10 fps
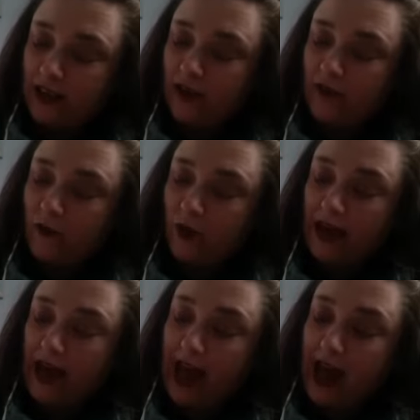You have
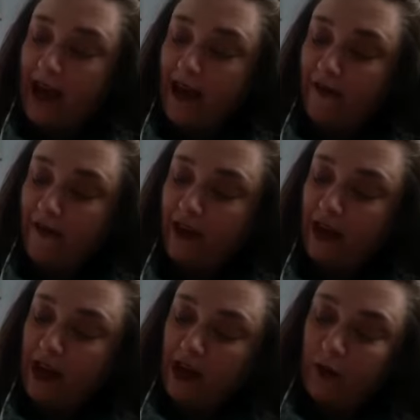1/2.
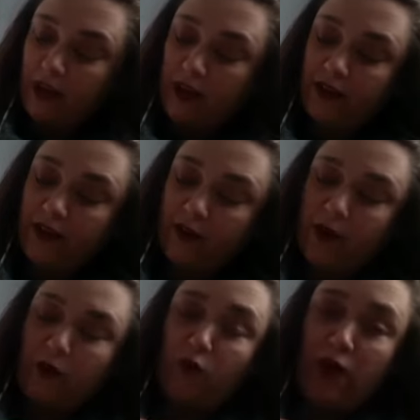We call this
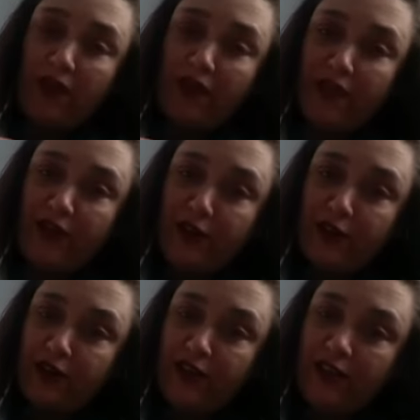one
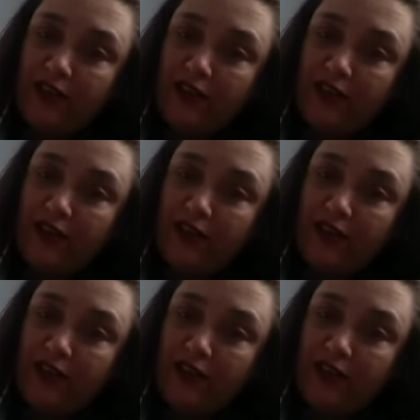1/3,